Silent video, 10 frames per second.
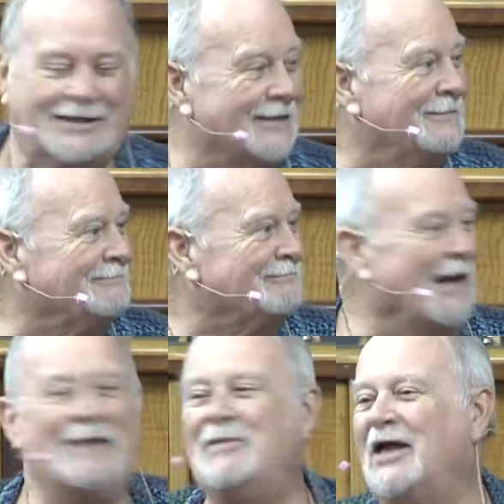right?
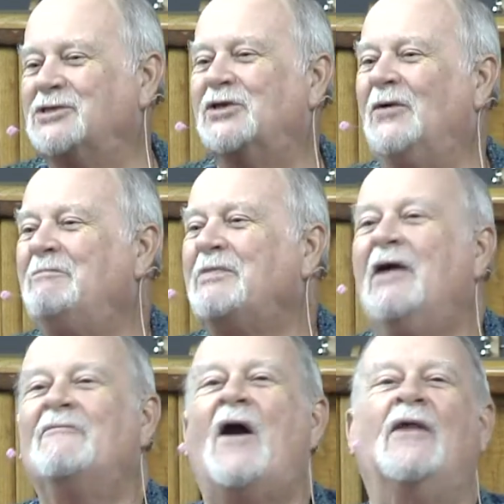Amen.
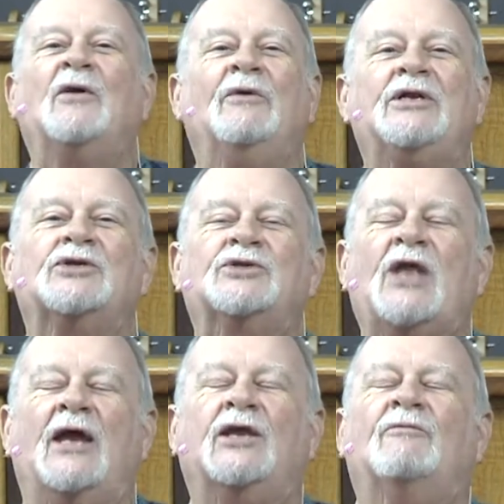So, Father, we
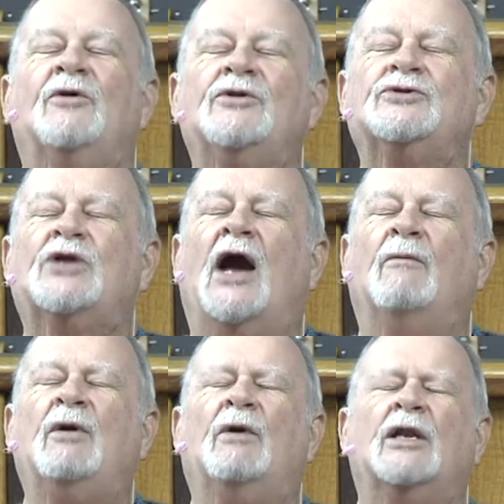just thank you for
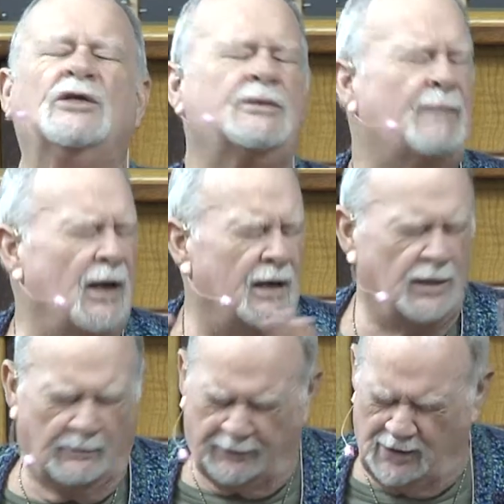this time we want to
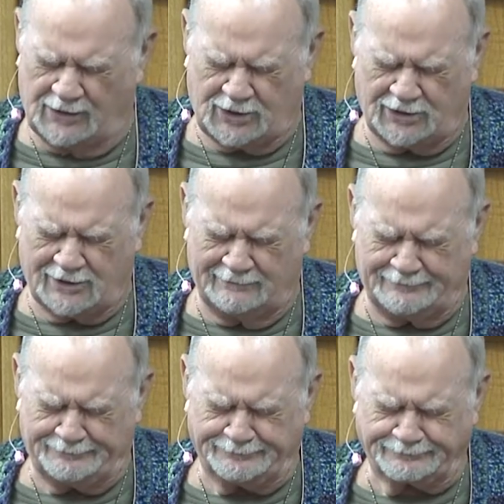spend in your
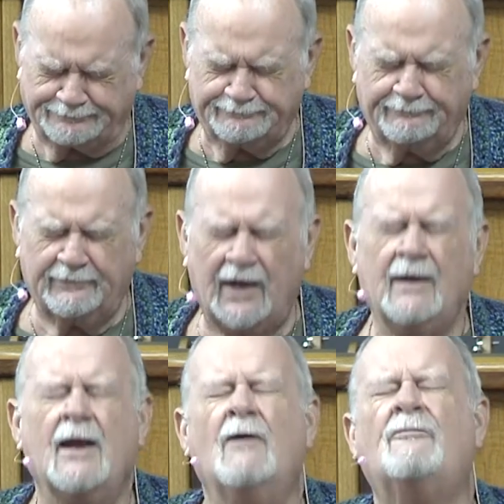presence.
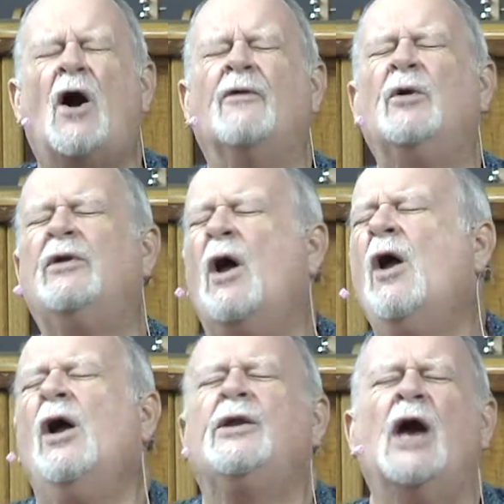
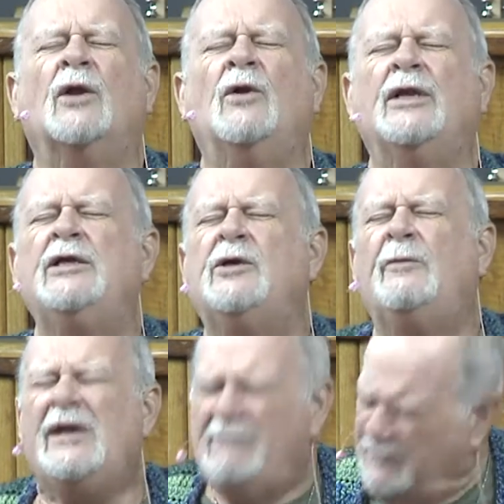Father, not
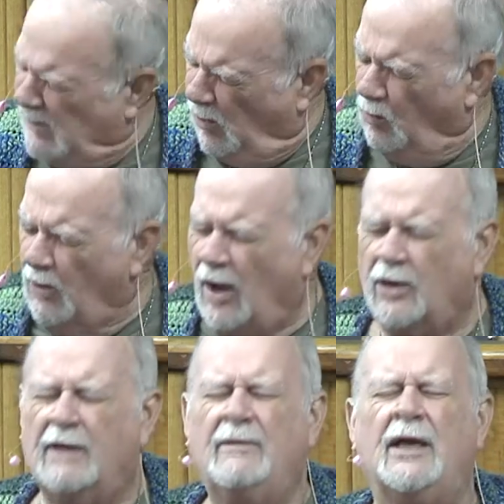only do we
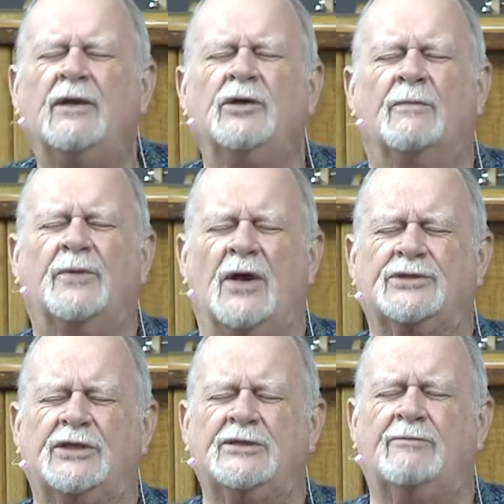feel welcome in your
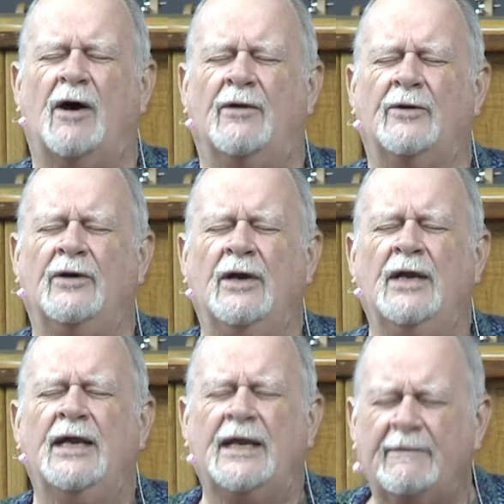presence,
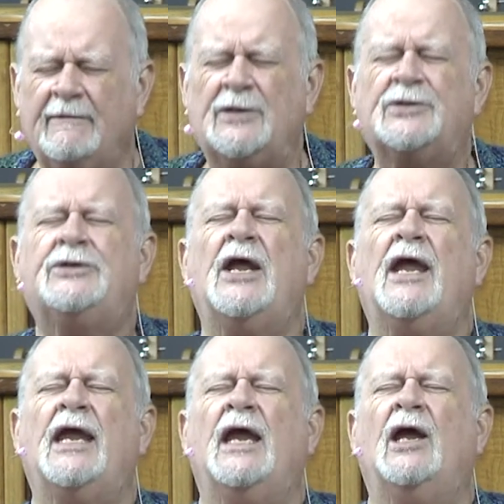Father, in
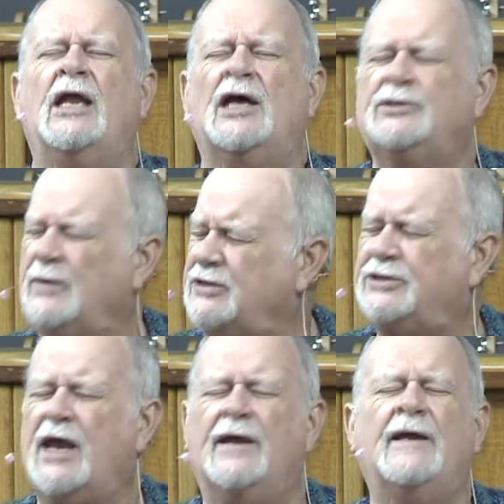this day
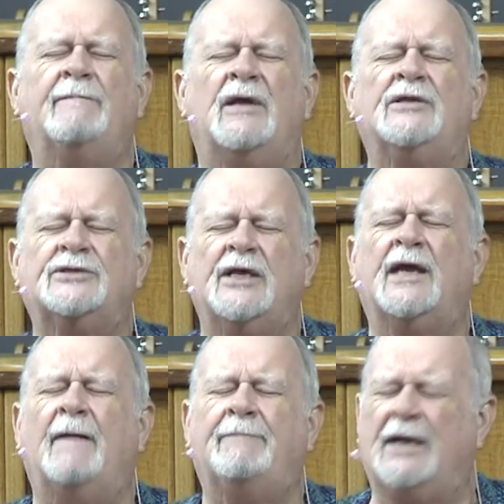as we stand up
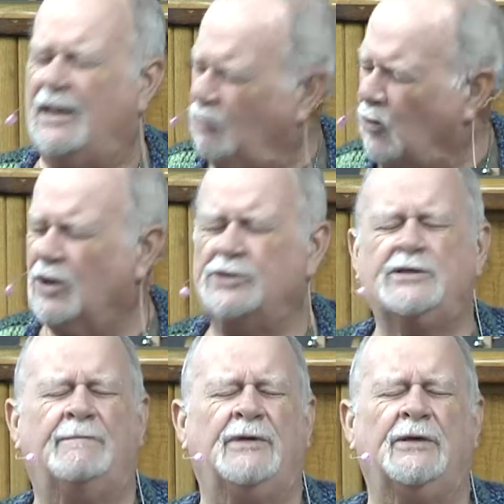and sing up and
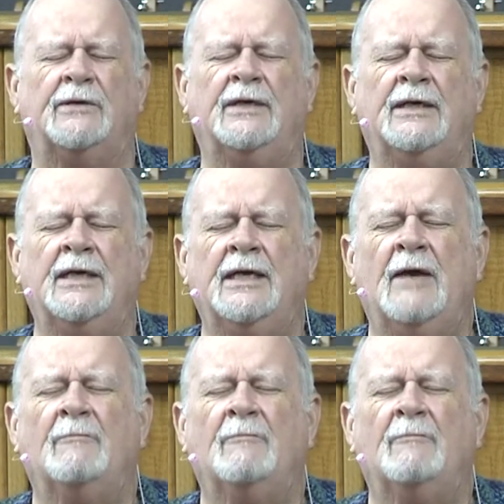worship you,